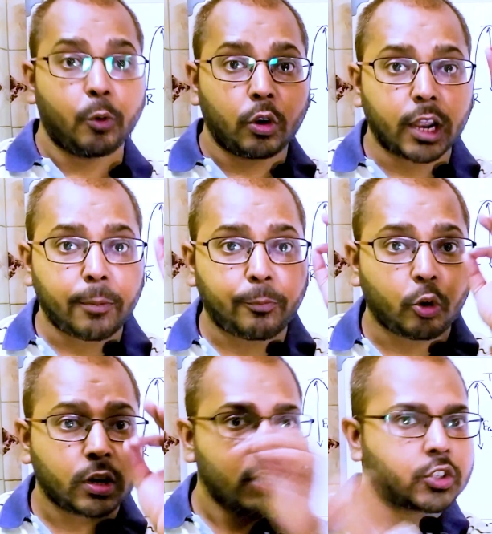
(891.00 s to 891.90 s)
Polar
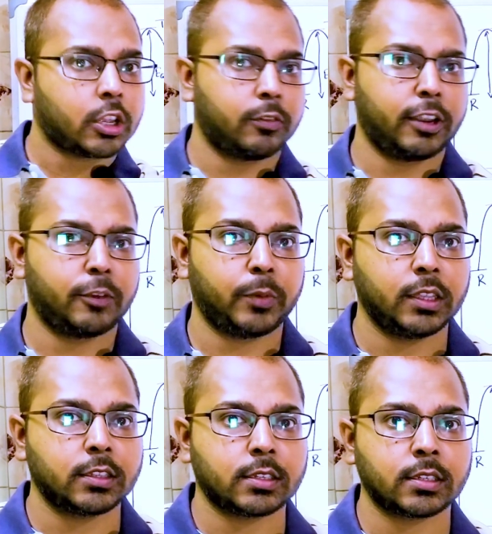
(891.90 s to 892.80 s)
protic solvent
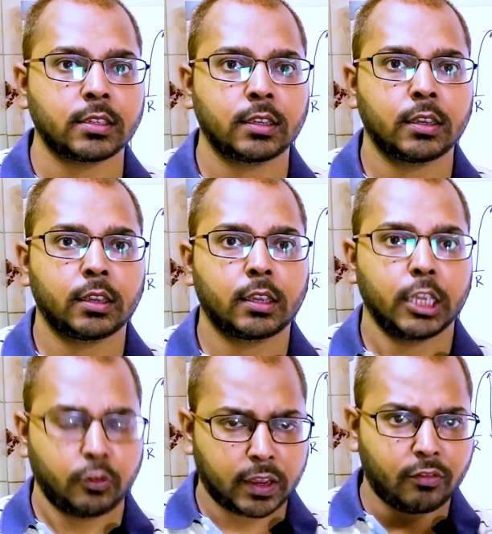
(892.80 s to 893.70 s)
means,
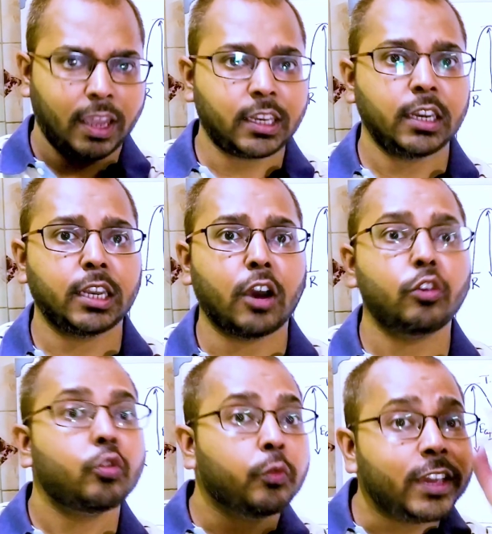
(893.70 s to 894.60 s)
you can write it
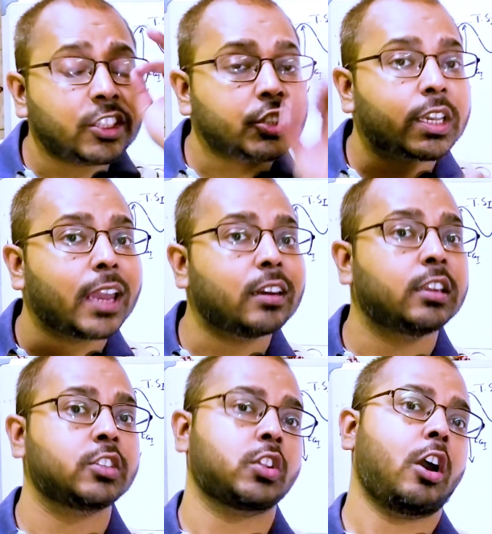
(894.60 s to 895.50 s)
down, which can
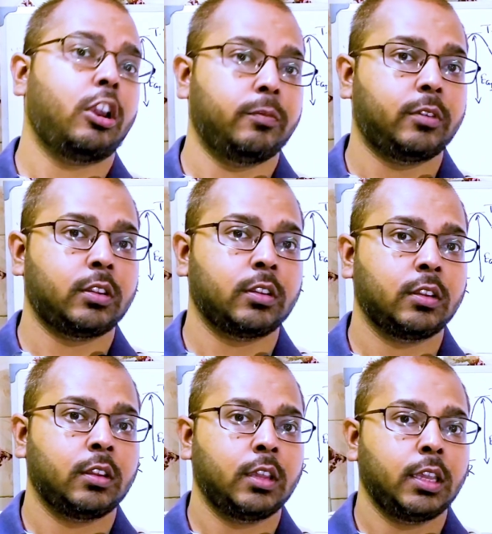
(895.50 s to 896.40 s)
dissolve
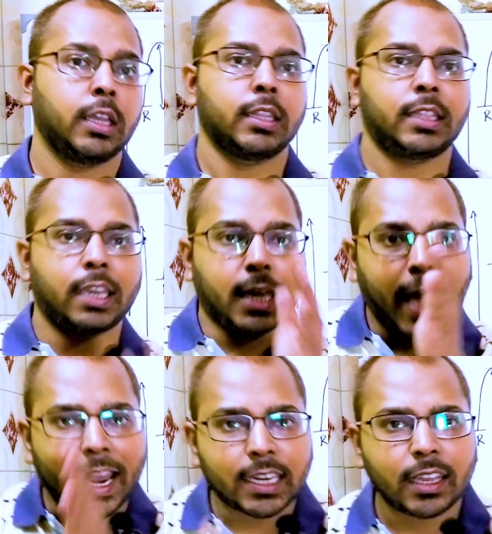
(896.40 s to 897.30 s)
the
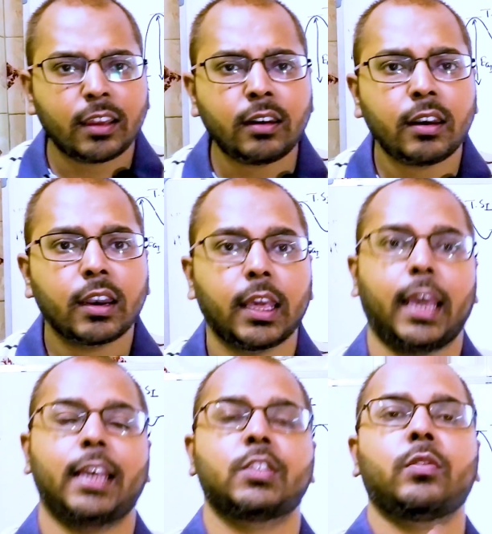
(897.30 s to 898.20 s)
cation
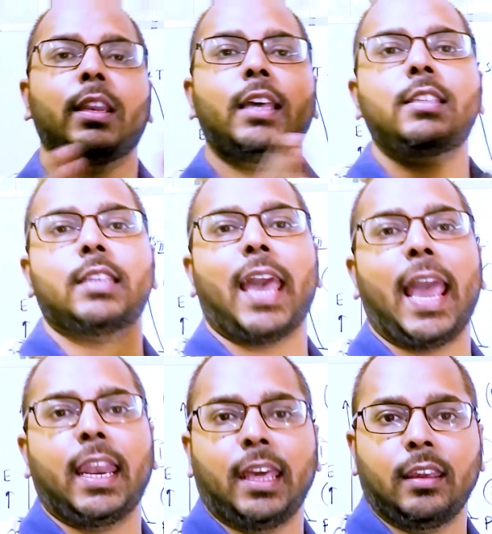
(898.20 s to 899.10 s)
as well as
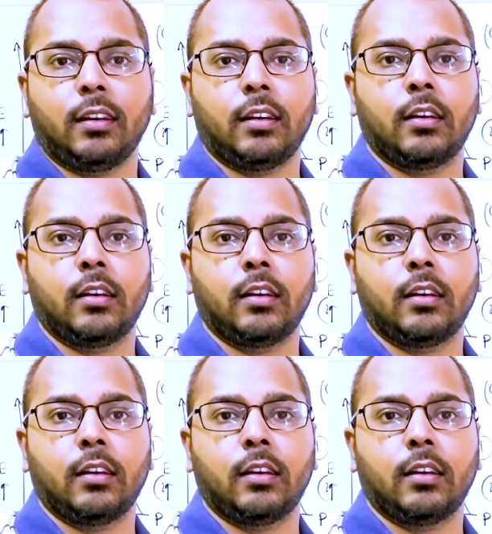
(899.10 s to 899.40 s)
anion.